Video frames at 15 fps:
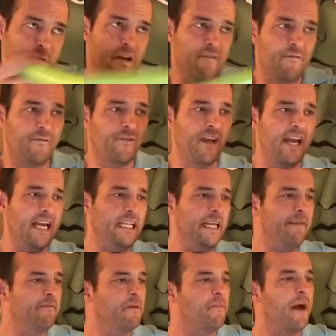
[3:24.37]
inflate
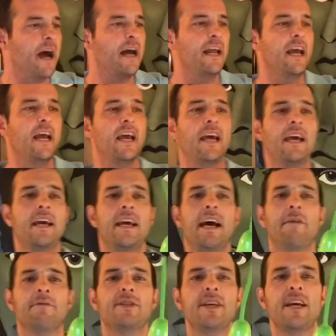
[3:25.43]
even about I
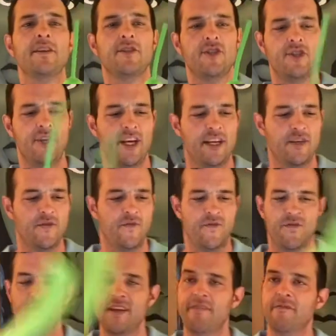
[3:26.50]
would say a
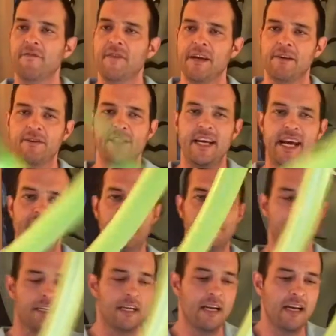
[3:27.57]
6-7 finger tail.
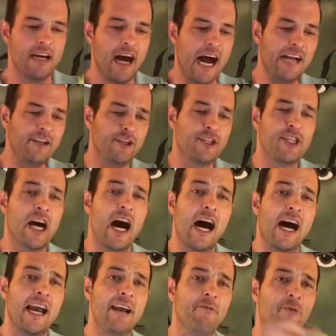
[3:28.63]
I just
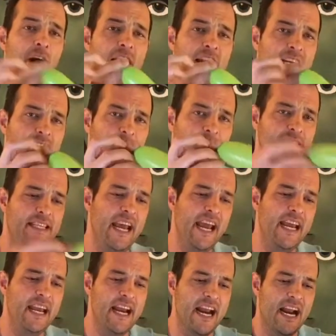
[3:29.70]
tie it right in. So I
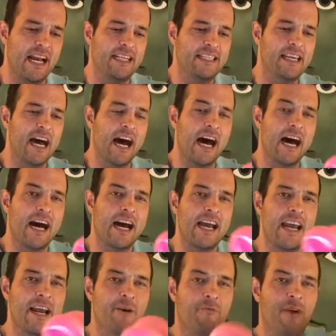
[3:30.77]
take it and I
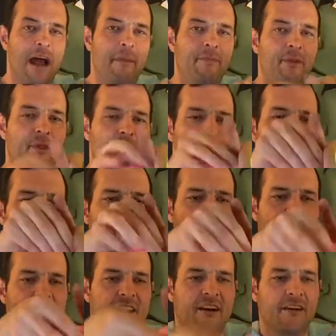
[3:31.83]
tie it and wrap it through the
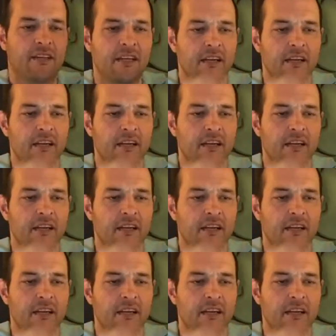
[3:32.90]
center.